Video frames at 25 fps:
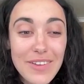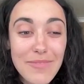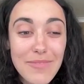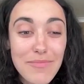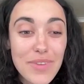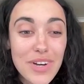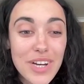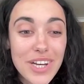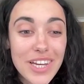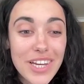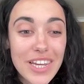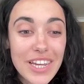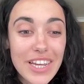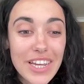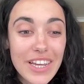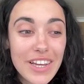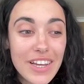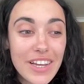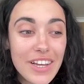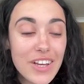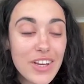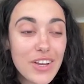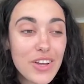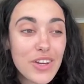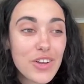where my
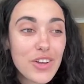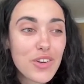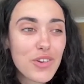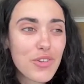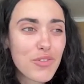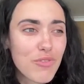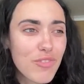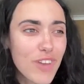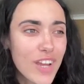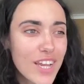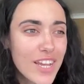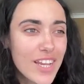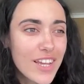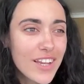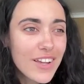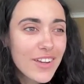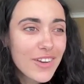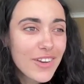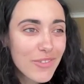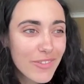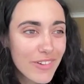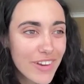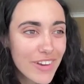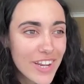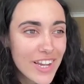
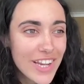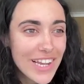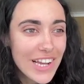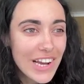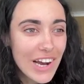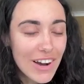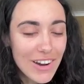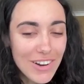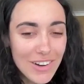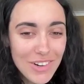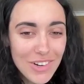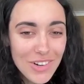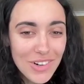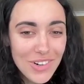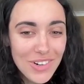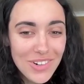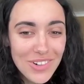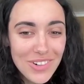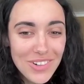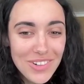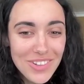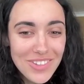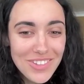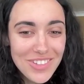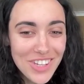great
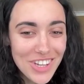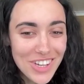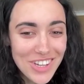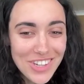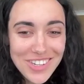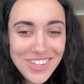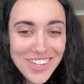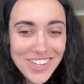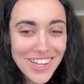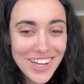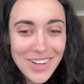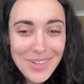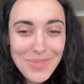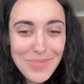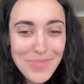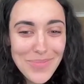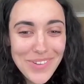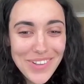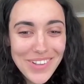uncle turned up.